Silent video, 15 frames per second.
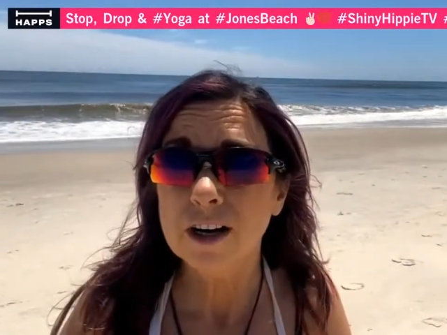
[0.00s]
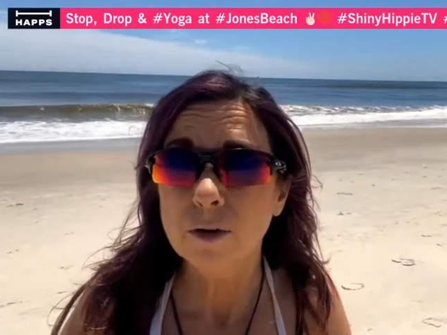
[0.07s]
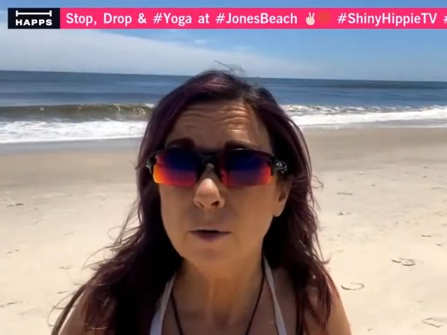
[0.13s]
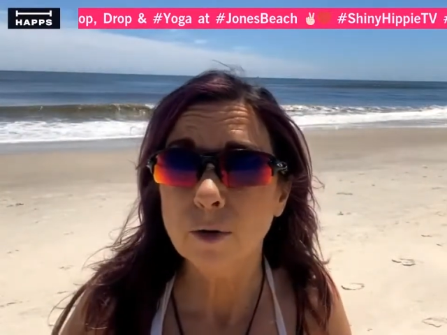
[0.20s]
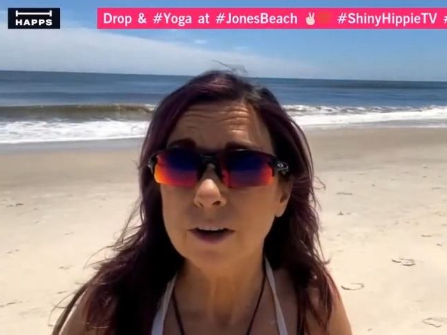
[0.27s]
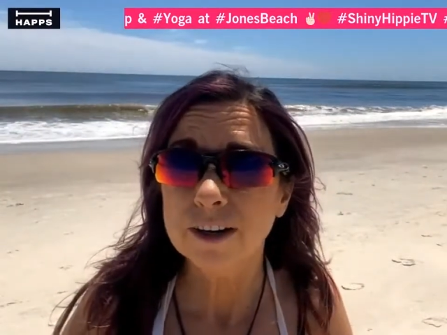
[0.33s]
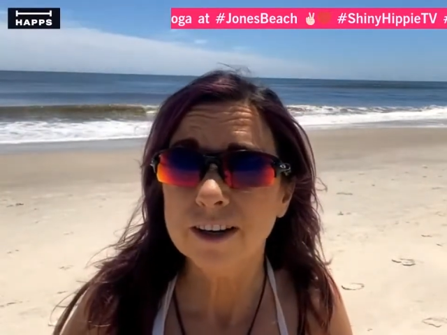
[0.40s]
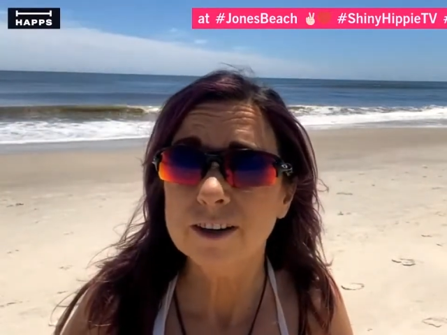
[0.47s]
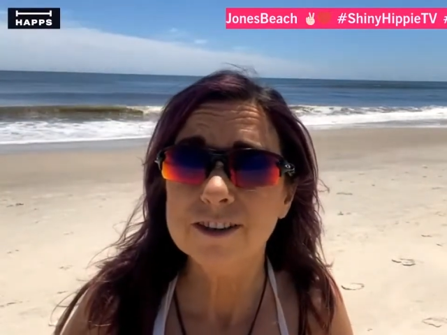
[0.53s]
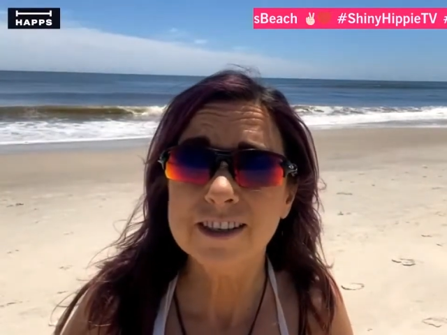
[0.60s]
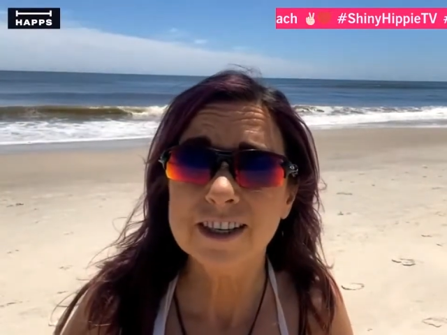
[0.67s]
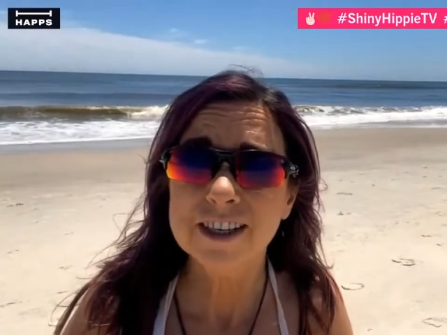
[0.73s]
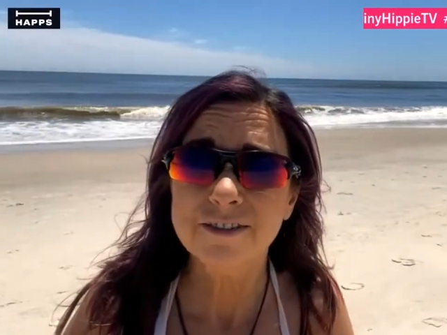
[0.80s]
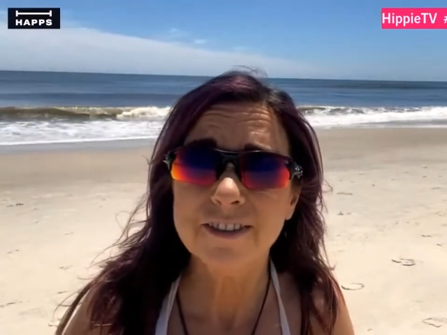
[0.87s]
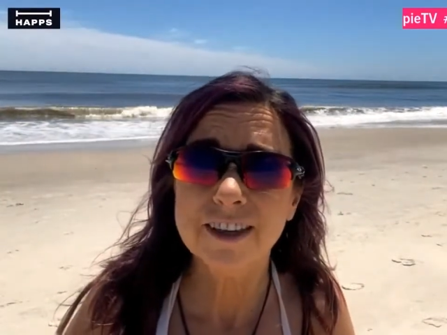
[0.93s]
We're going to go
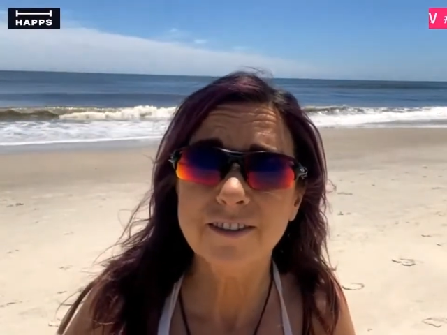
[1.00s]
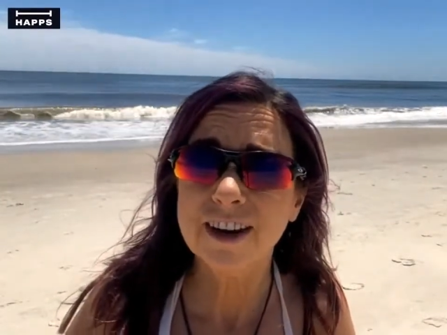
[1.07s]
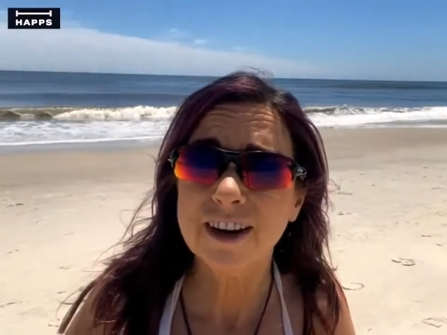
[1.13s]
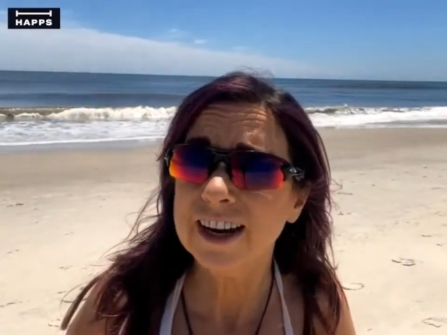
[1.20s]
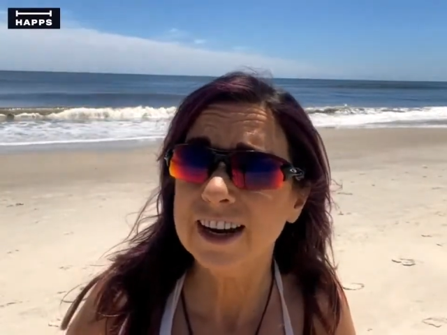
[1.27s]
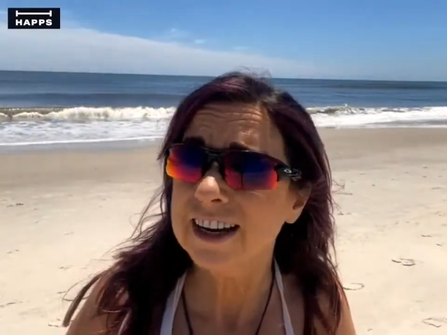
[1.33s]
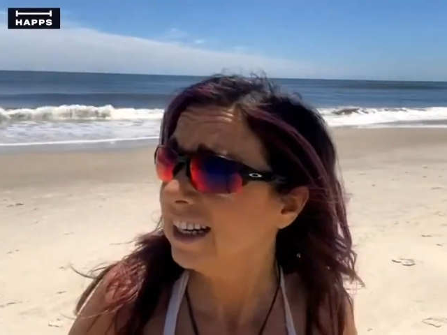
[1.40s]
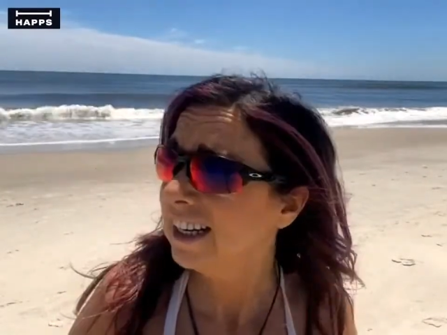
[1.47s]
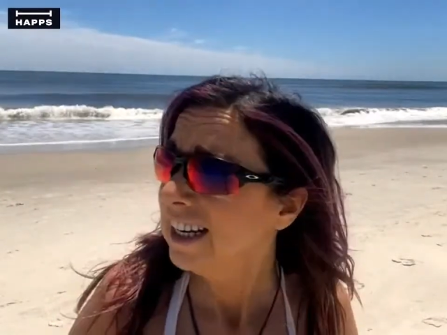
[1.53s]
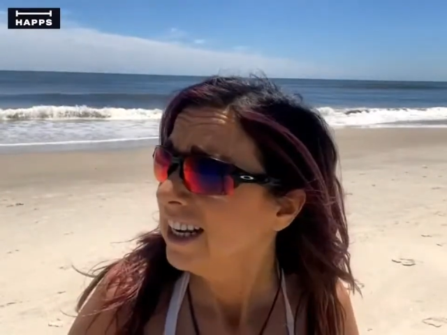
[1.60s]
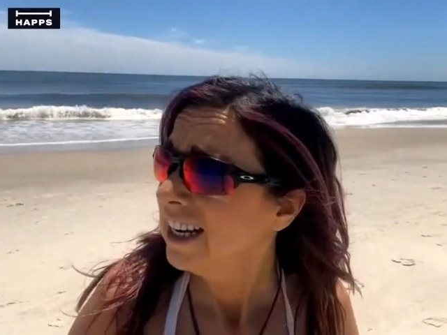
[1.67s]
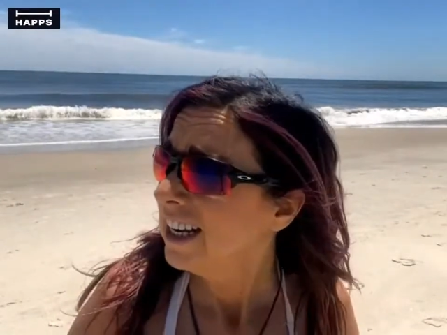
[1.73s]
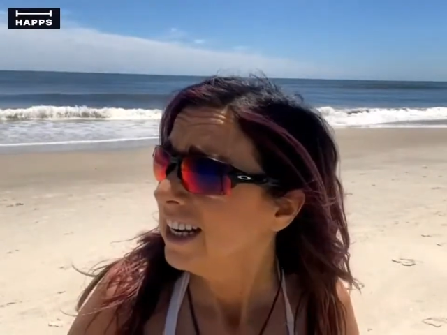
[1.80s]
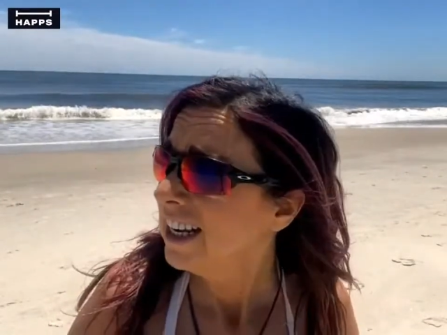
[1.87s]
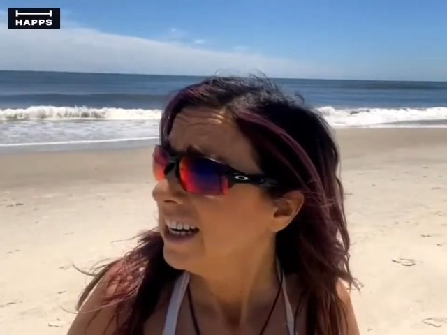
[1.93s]
see if they've got any
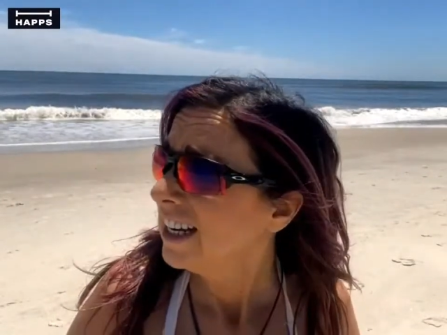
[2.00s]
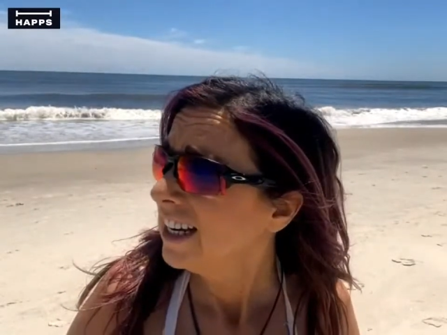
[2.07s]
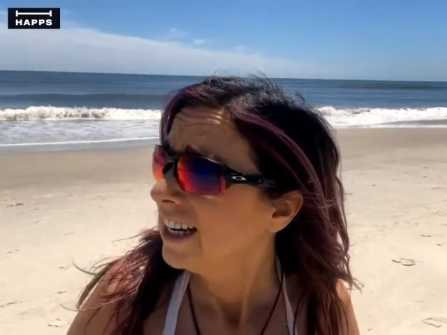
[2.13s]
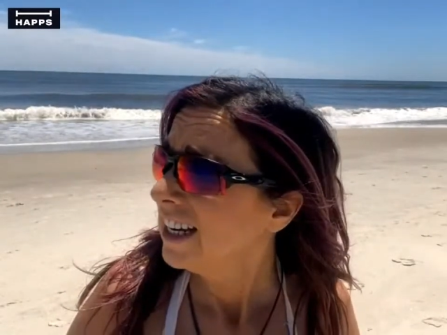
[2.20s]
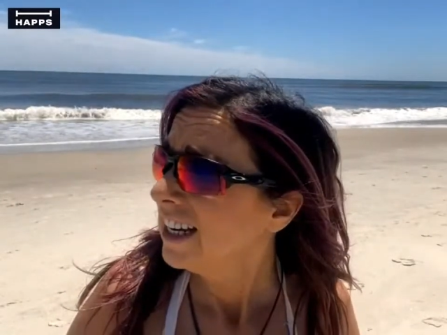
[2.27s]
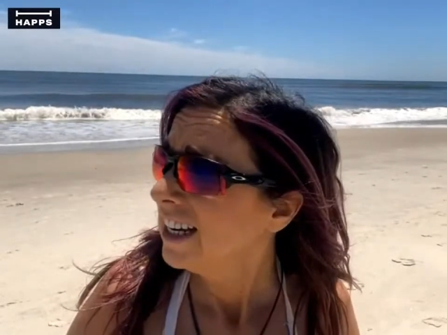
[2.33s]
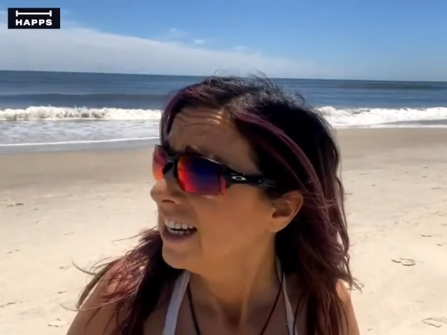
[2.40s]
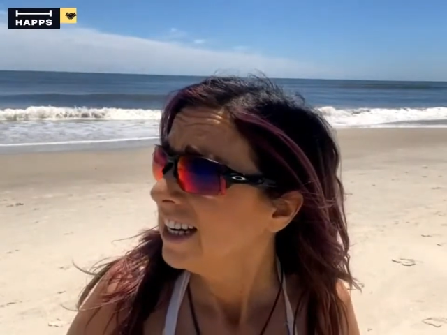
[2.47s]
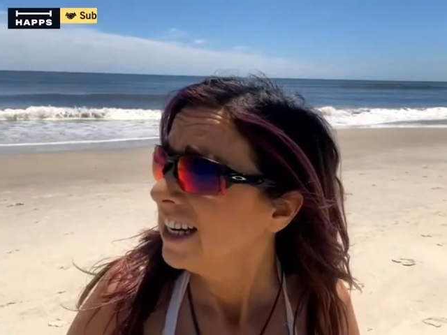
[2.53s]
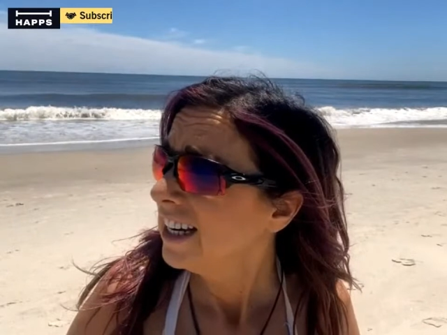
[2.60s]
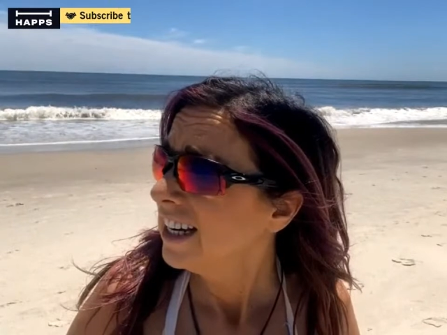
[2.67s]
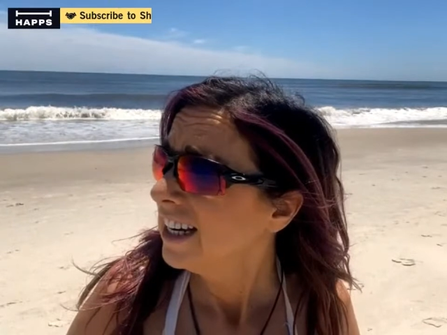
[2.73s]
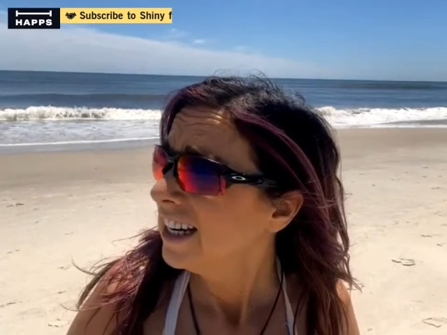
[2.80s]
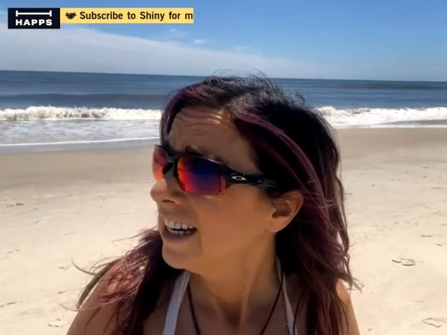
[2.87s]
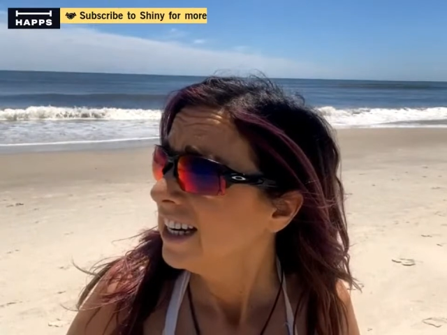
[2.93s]
kind of dessert I
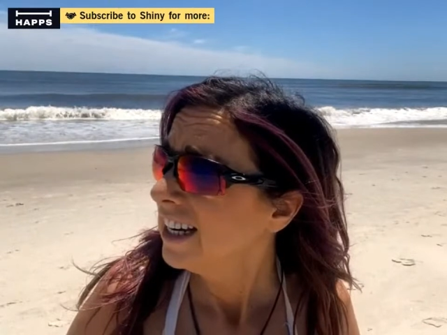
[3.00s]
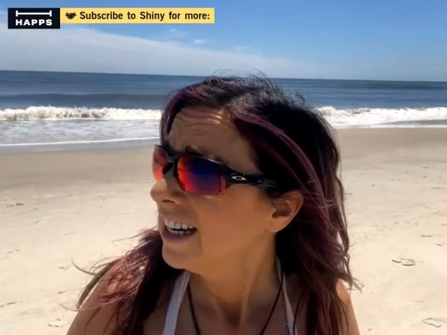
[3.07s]
can